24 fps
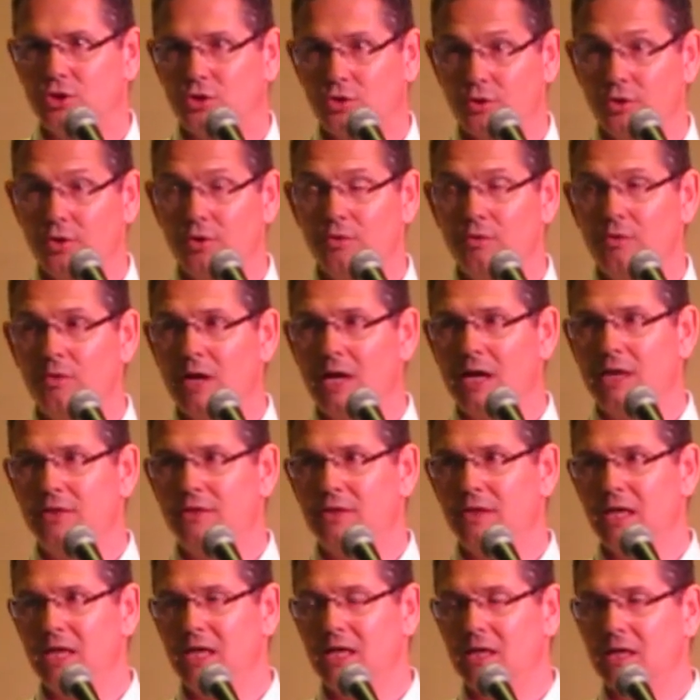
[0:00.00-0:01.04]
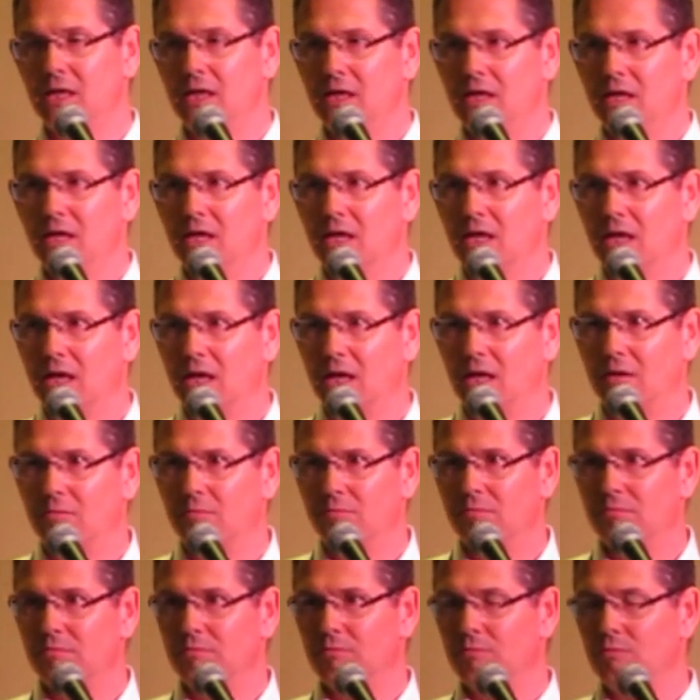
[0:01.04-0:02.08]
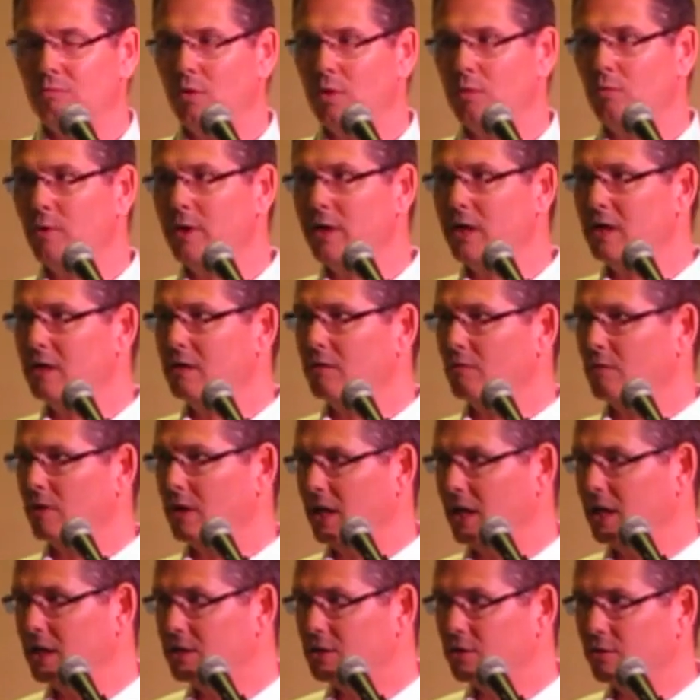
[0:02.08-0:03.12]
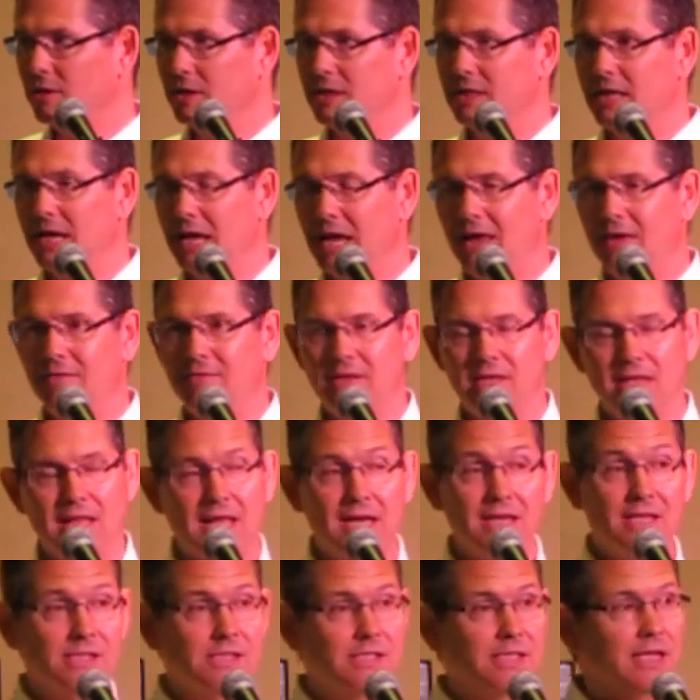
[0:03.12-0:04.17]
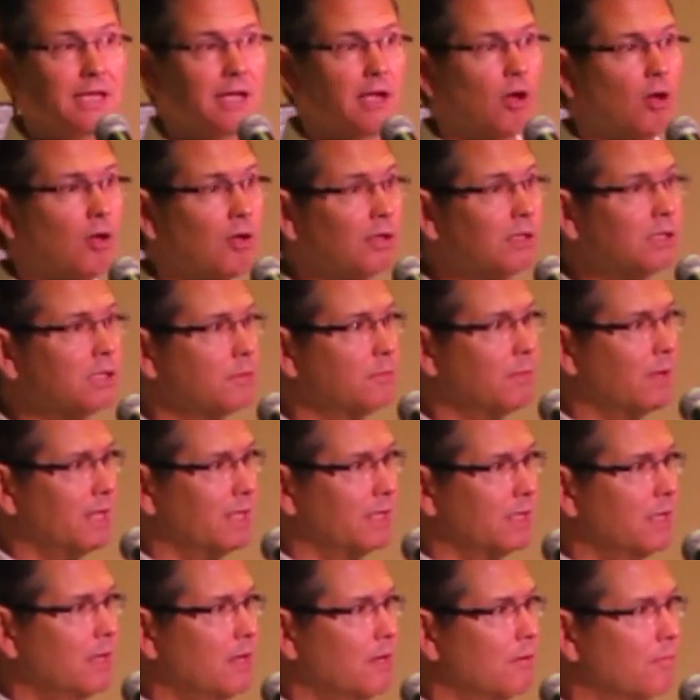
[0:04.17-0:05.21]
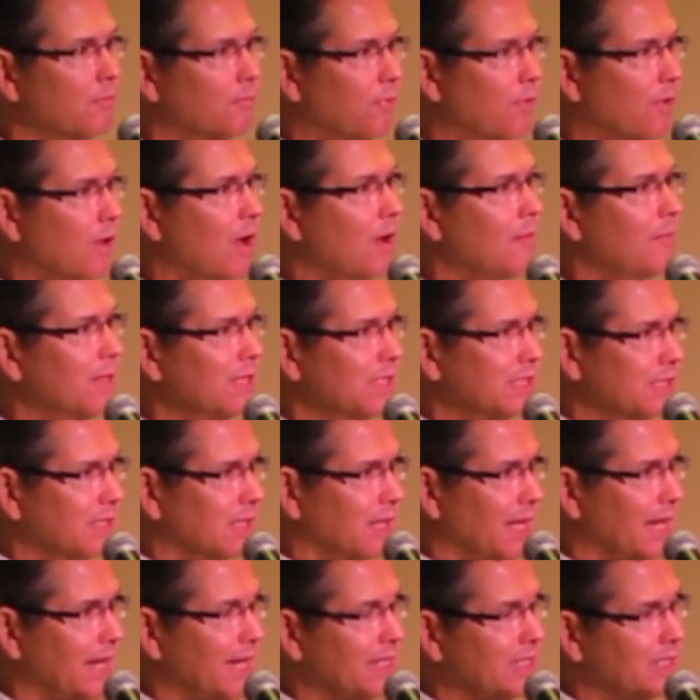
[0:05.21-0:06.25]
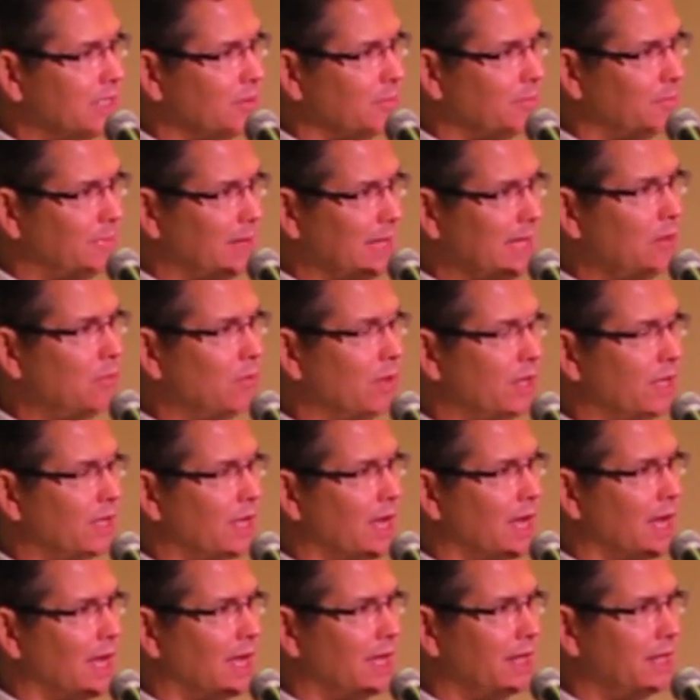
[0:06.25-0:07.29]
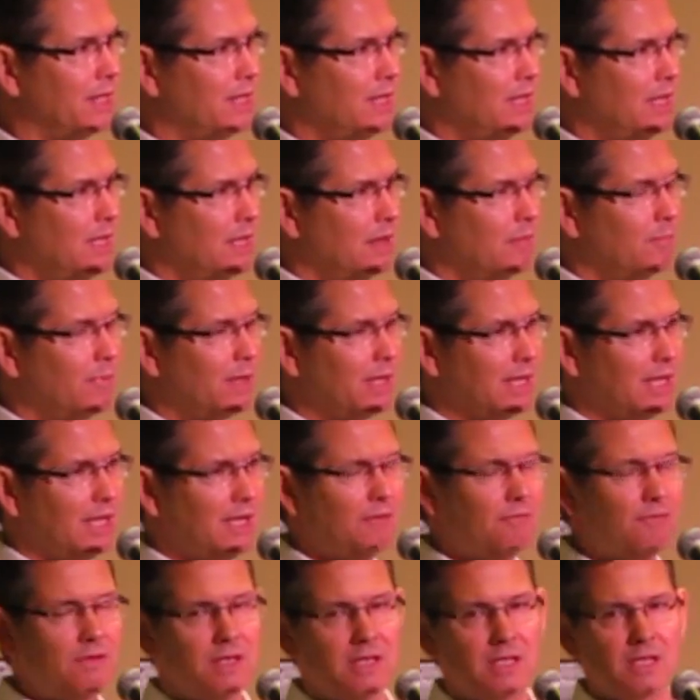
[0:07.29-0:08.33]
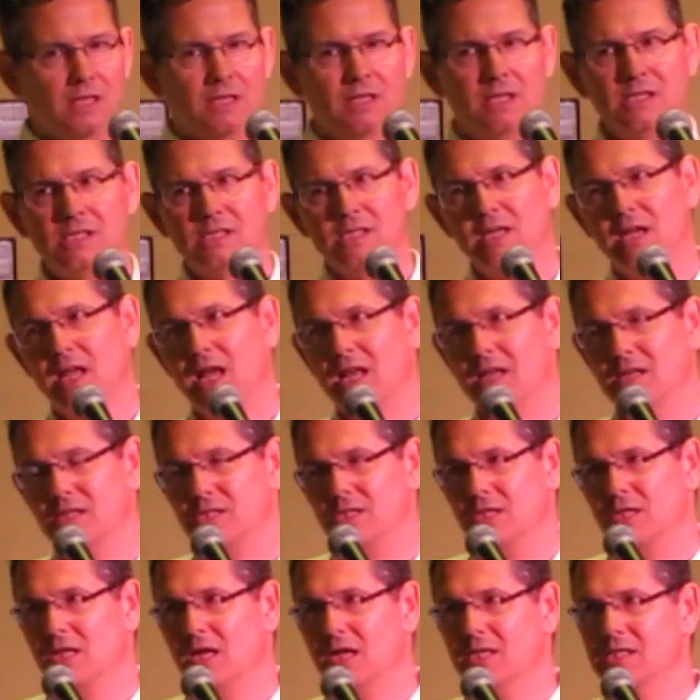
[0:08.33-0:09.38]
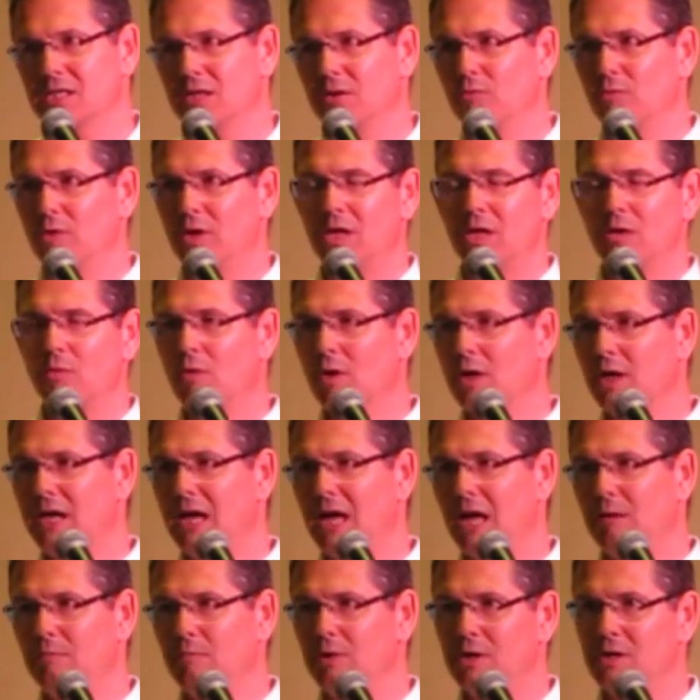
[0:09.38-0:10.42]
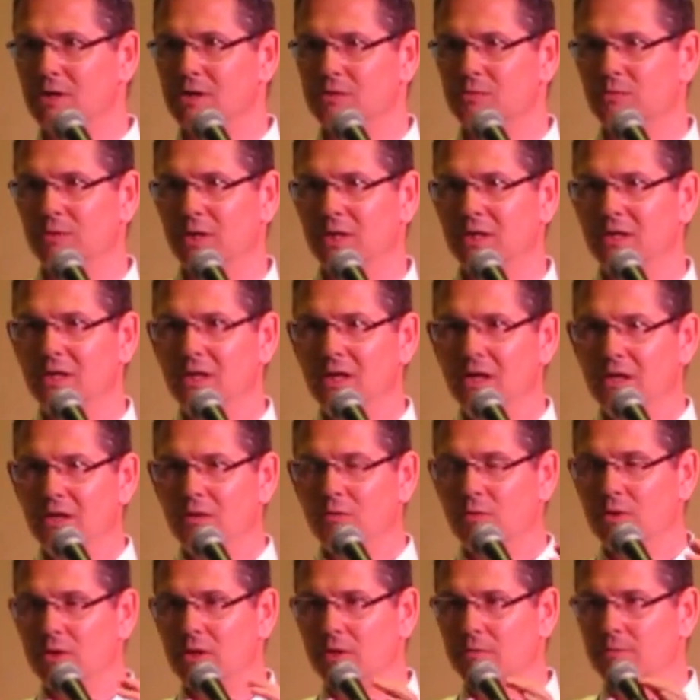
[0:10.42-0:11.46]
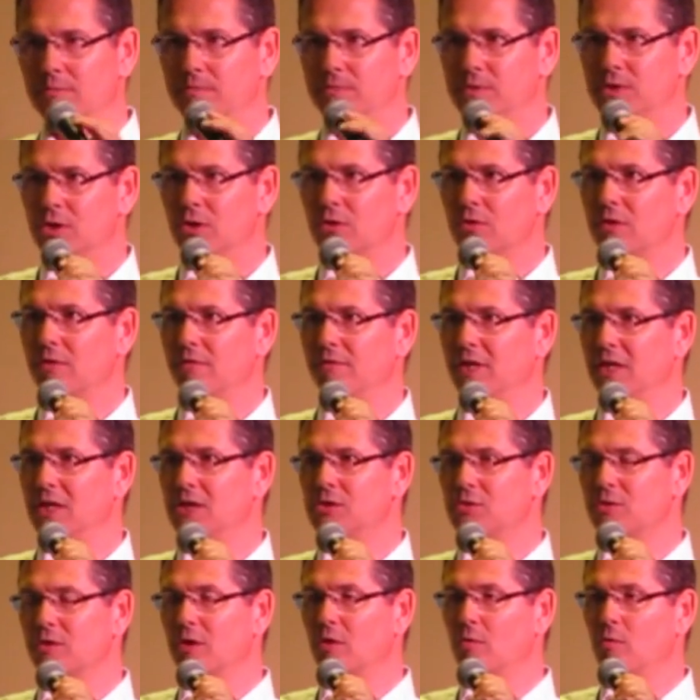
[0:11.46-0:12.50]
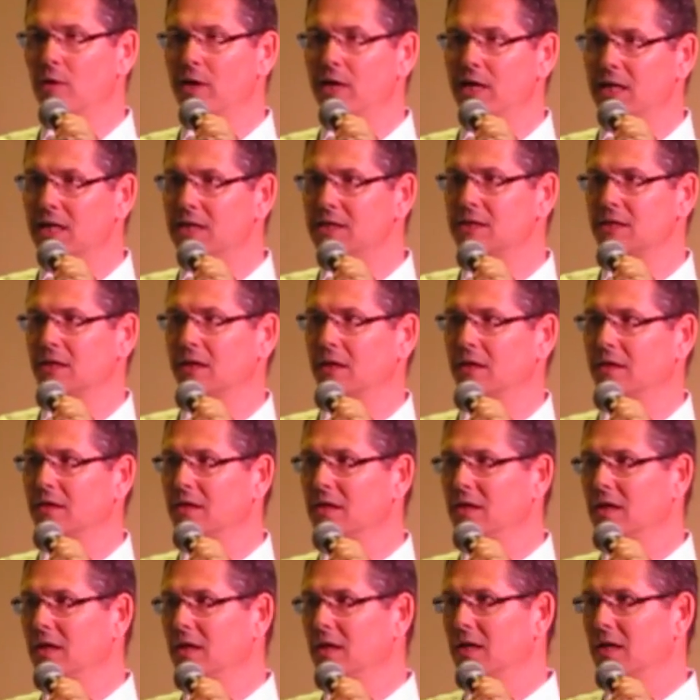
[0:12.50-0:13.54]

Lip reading: true. I think when we enter into heaven, that is the ultimate promised land to be with God. But even this analogy doesn't really work out, because when the children of Israel went into